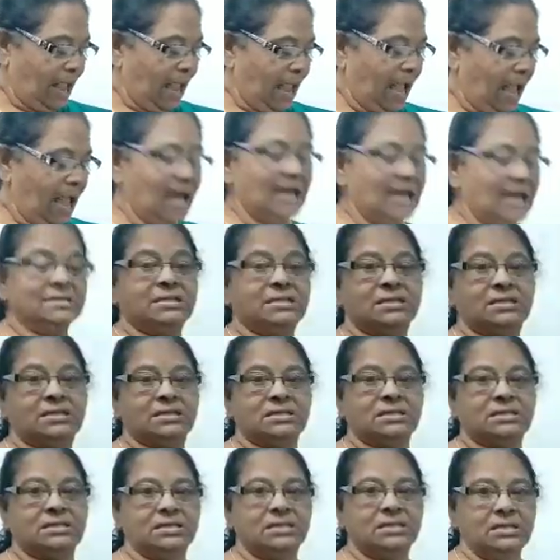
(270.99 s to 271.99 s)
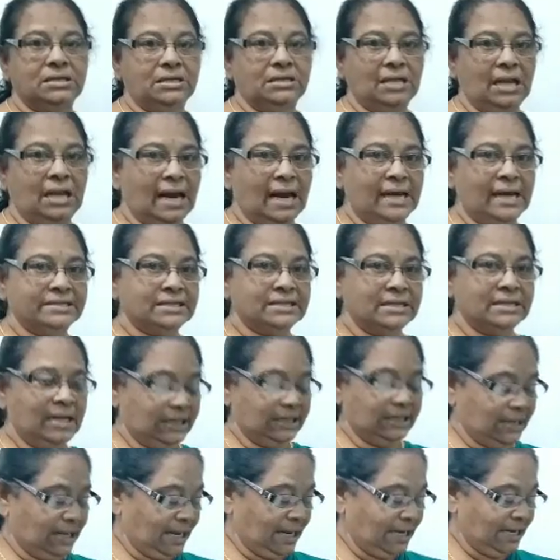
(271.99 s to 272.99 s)
As, the last
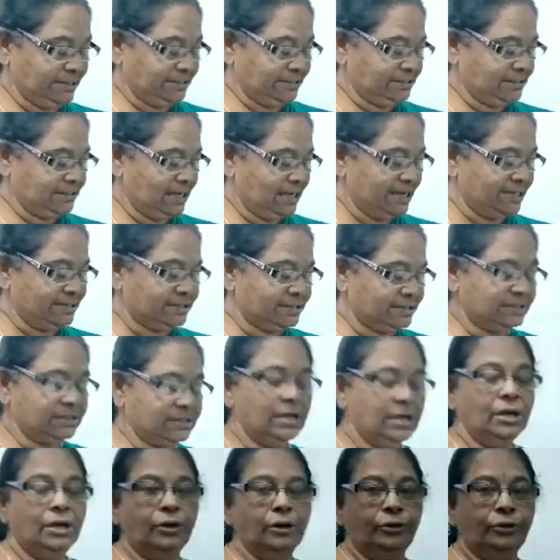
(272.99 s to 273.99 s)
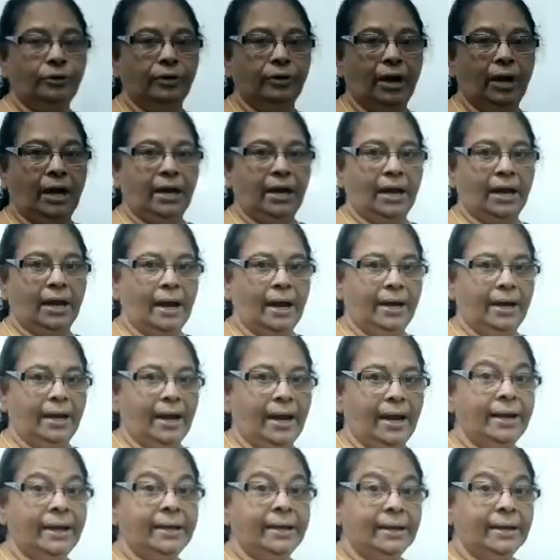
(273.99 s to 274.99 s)
letter is s, you had
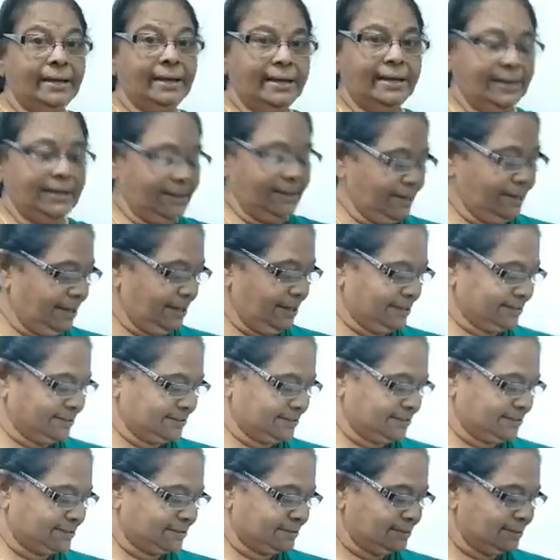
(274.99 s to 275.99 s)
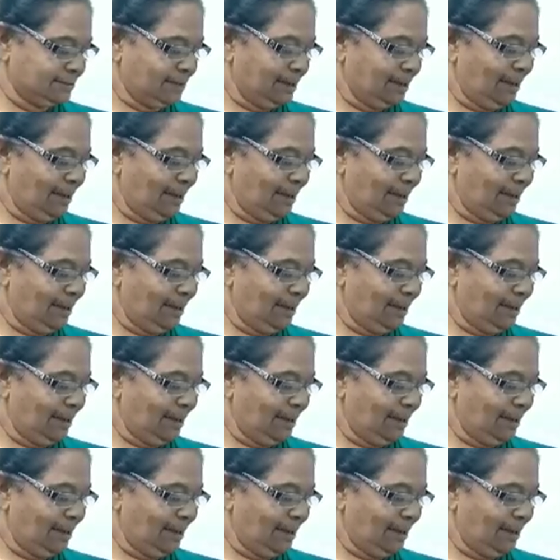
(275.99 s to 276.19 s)
added es.